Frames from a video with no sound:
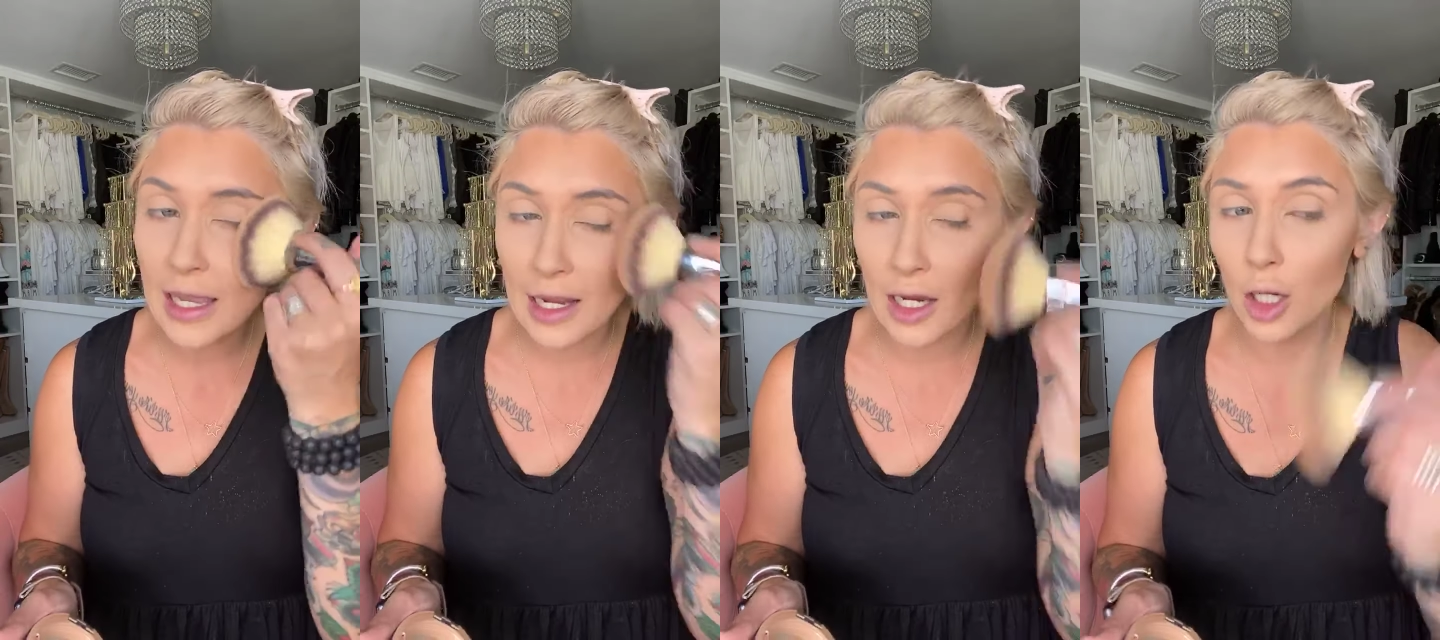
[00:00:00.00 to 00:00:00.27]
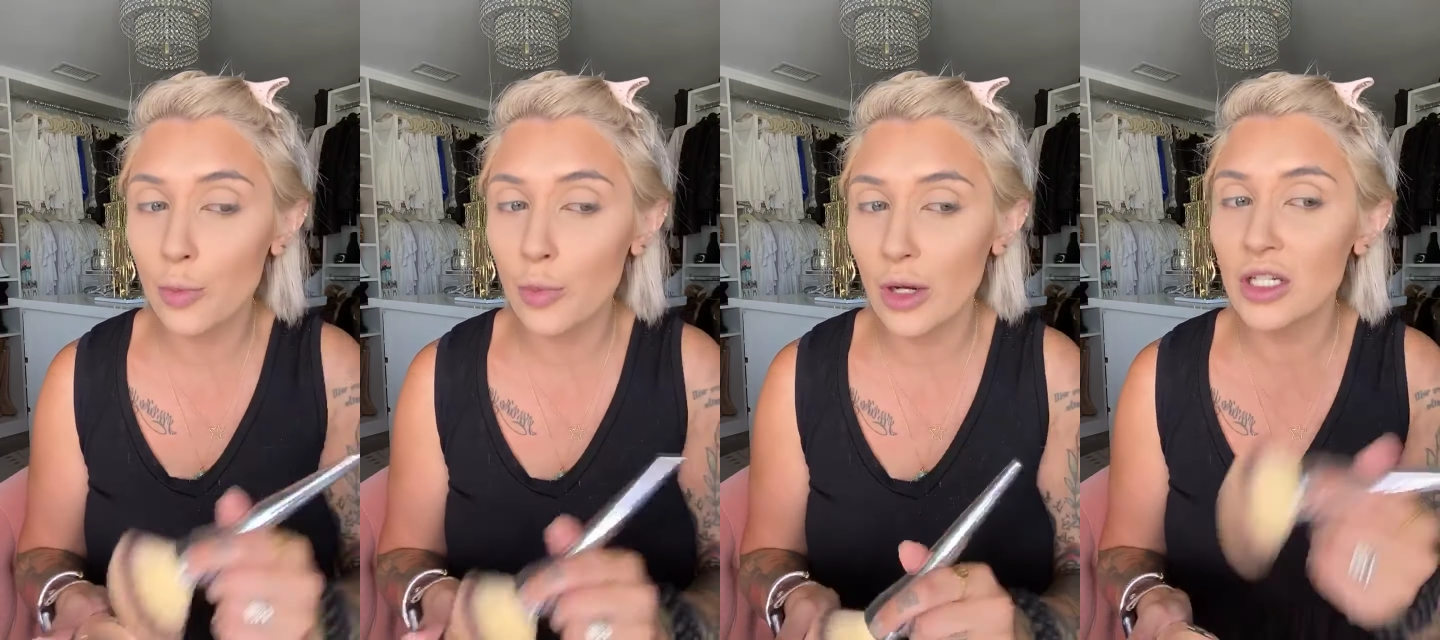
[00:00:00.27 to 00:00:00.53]

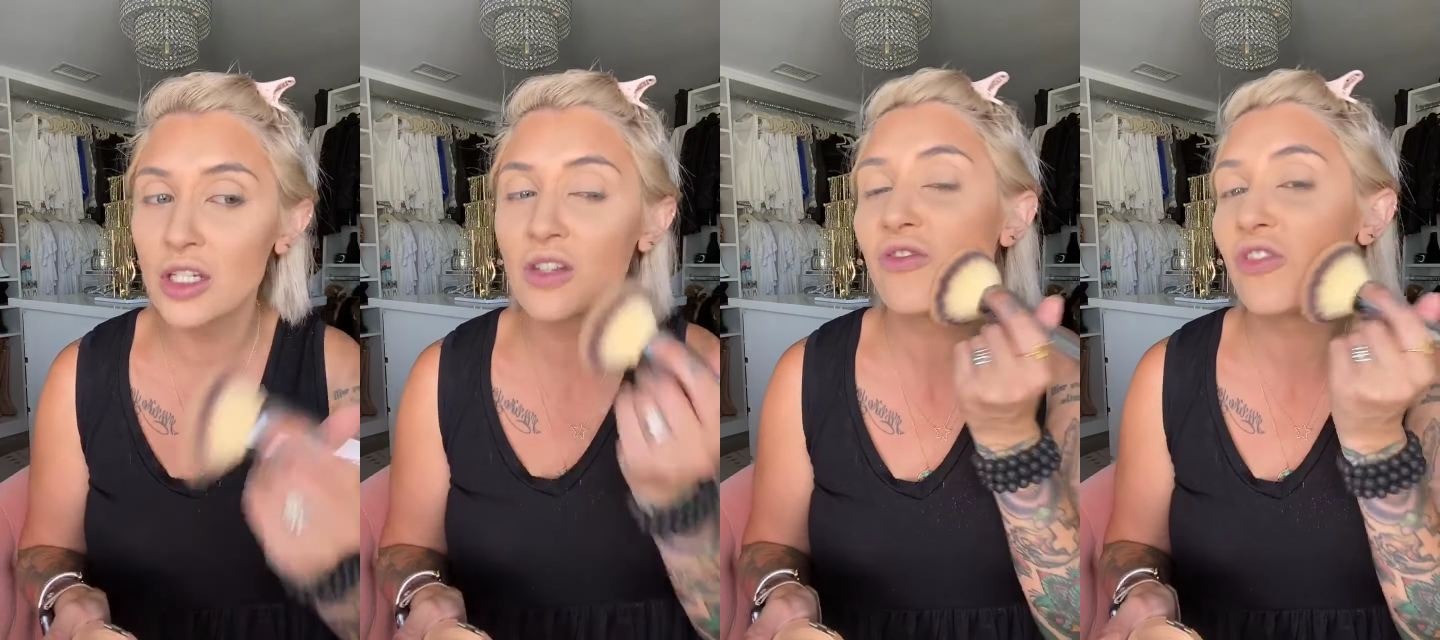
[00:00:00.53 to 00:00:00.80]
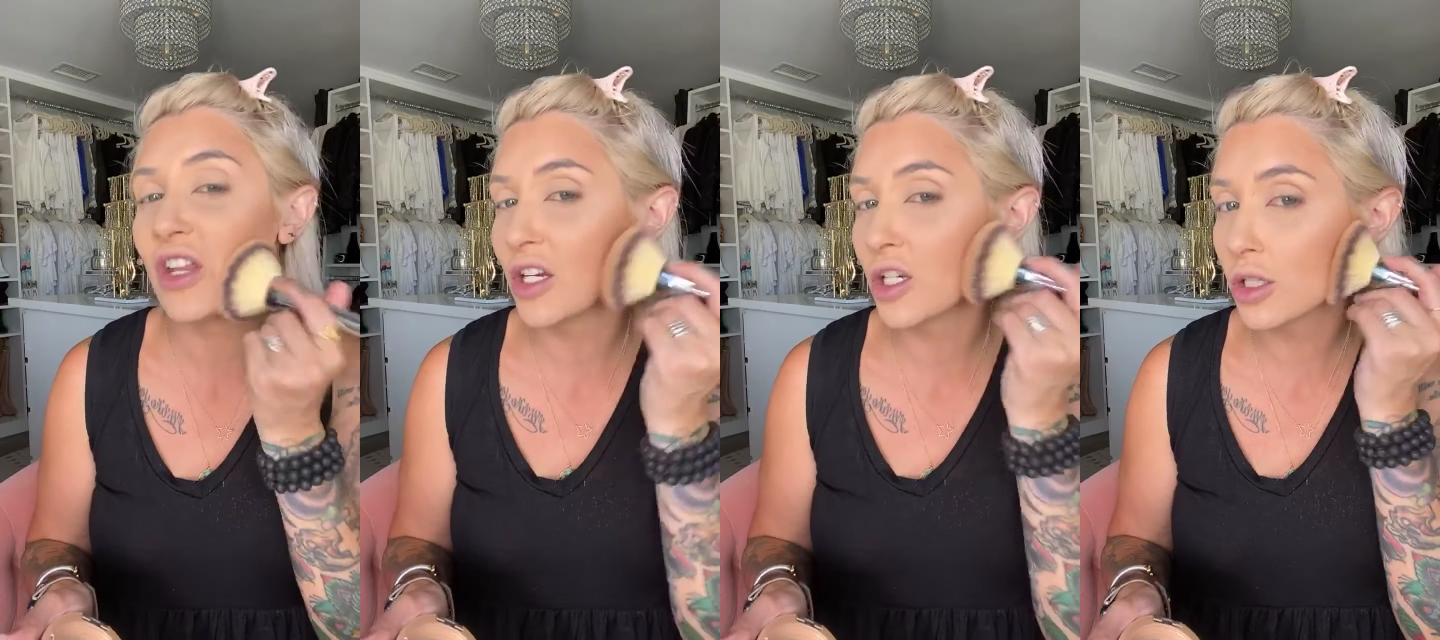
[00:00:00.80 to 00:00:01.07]
airbrushed
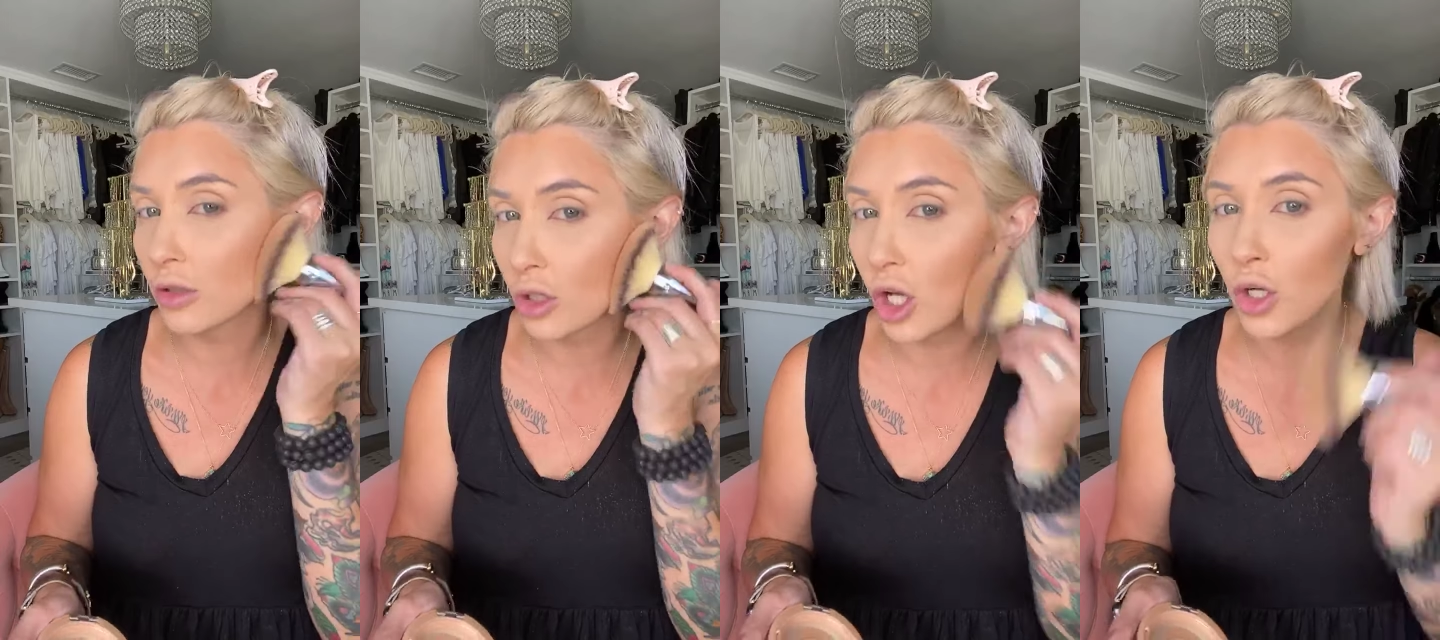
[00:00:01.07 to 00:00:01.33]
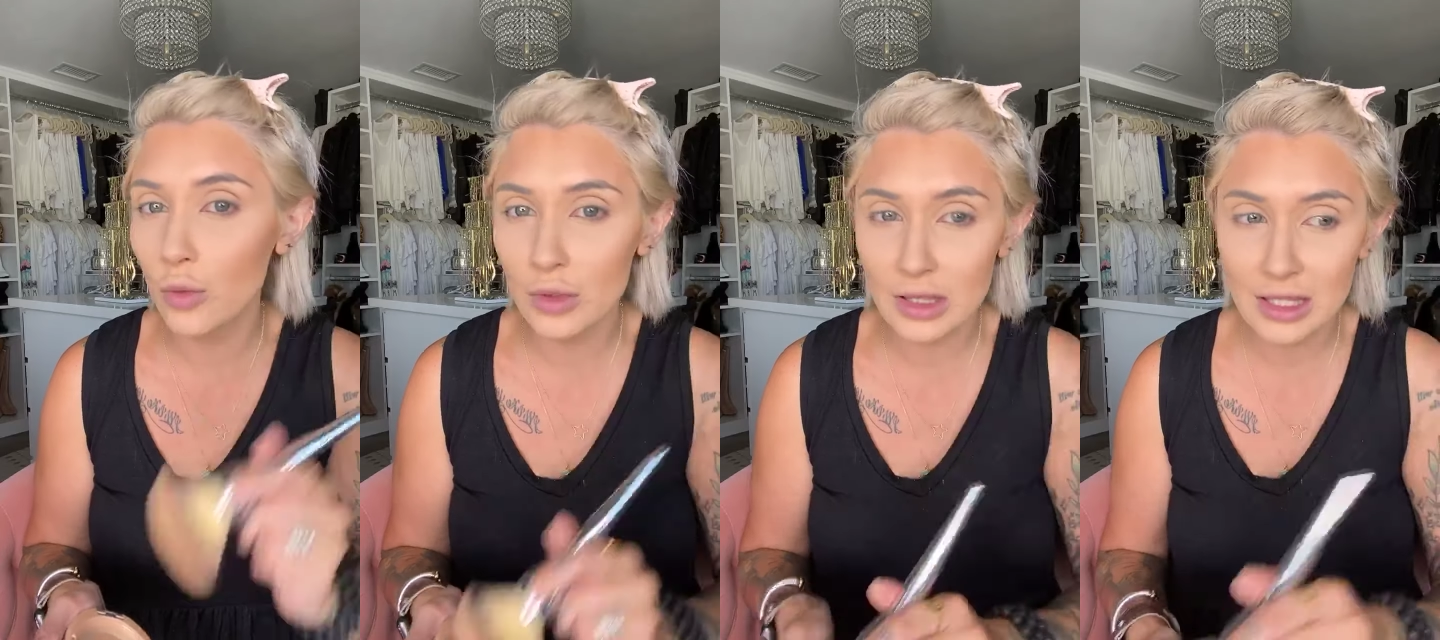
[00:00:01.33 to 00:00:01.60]
finish
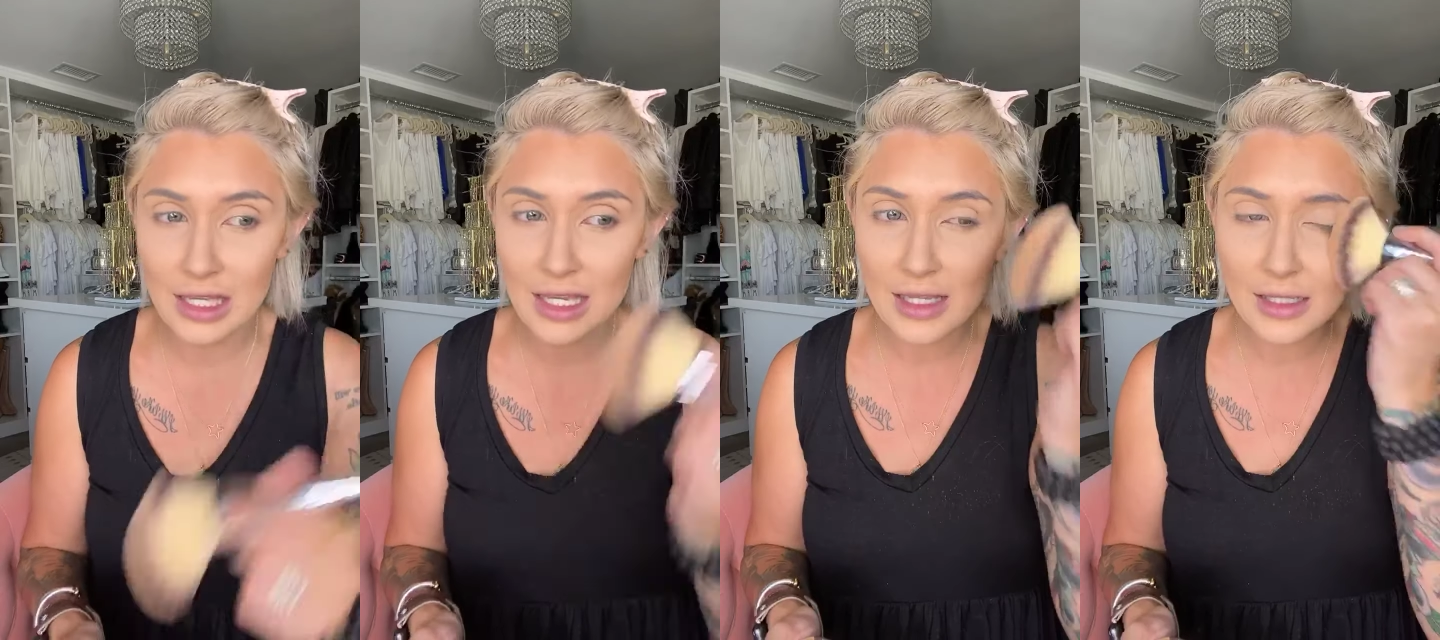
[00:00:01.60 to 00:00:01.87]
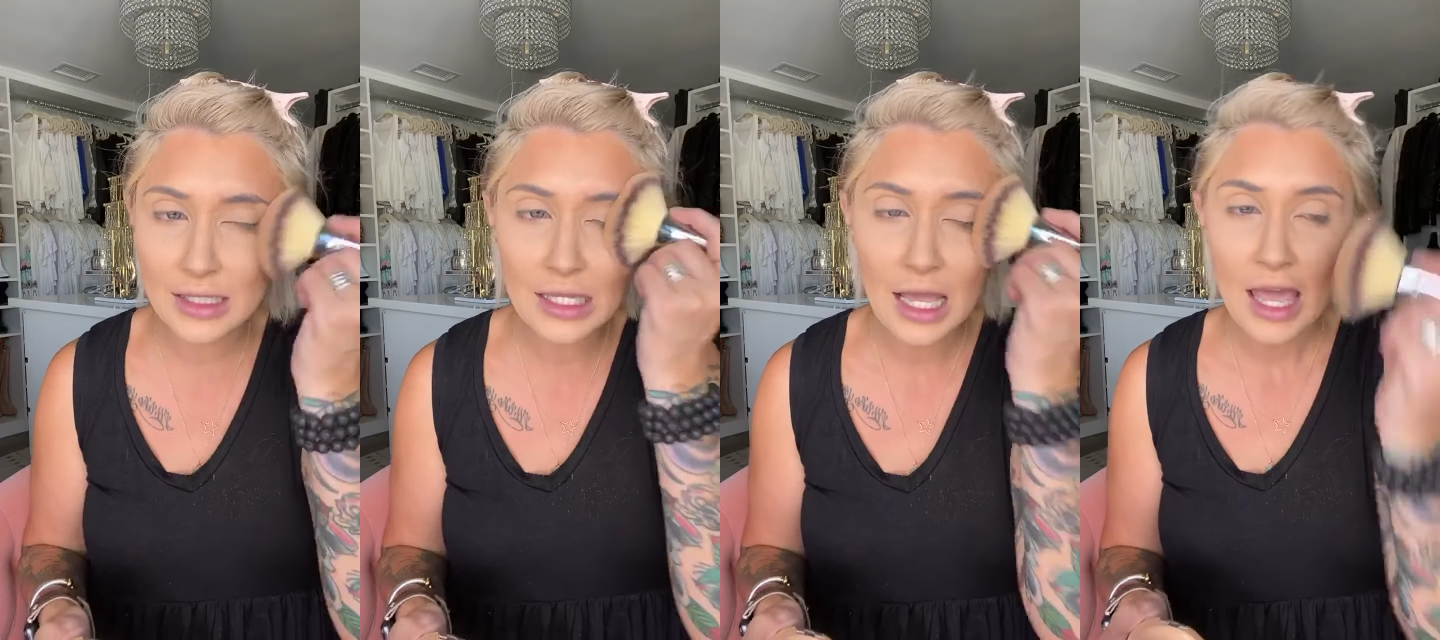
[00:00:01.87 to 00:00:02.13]
look with
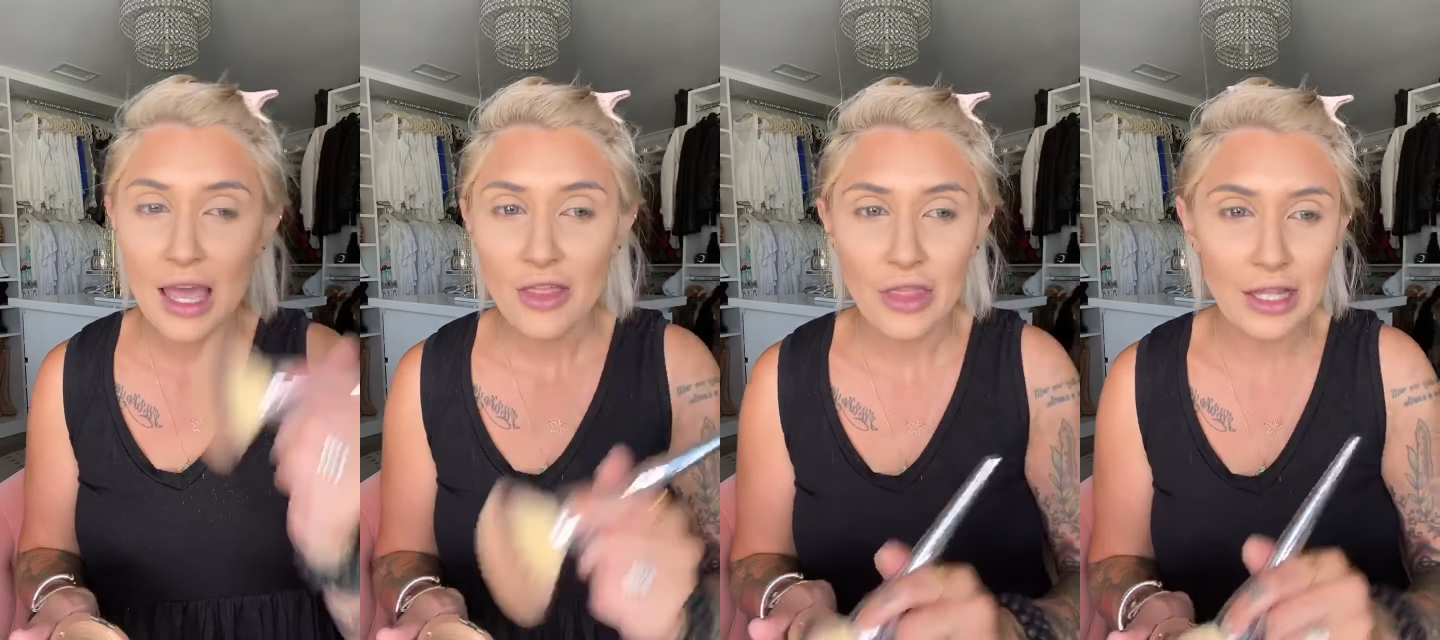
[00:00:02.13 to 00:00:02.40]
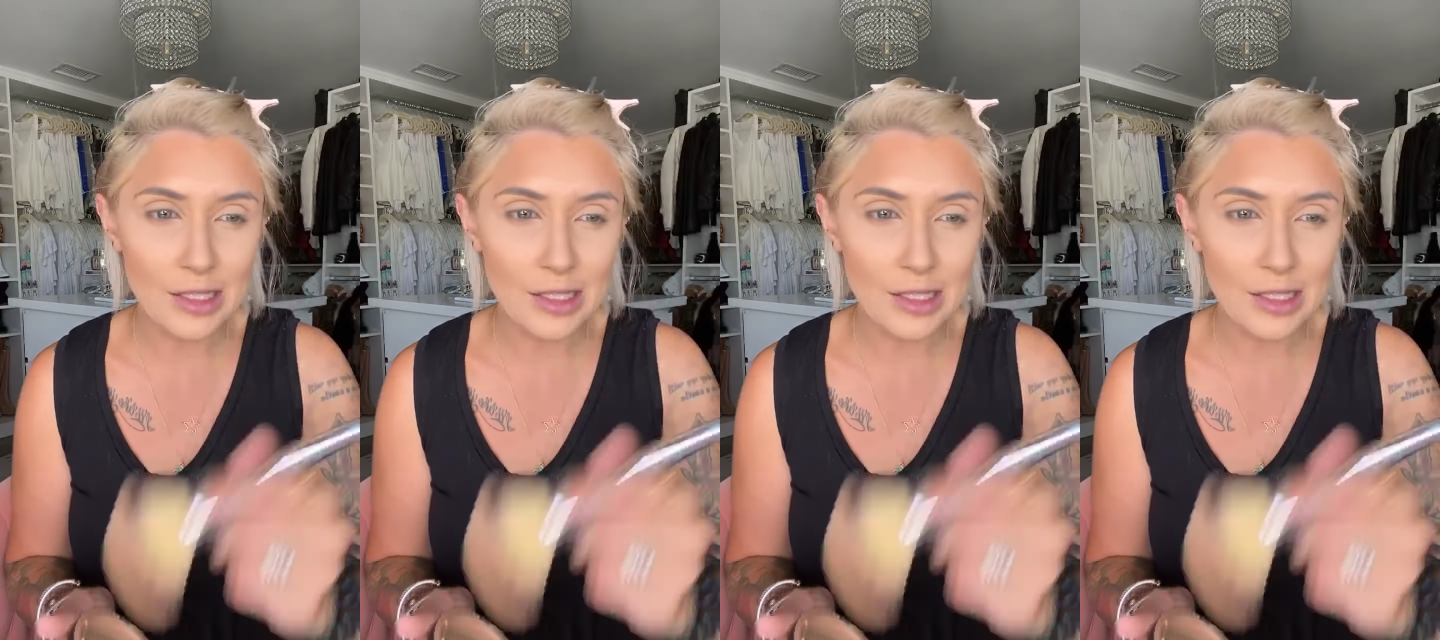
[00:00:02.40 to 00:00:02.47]
these. It's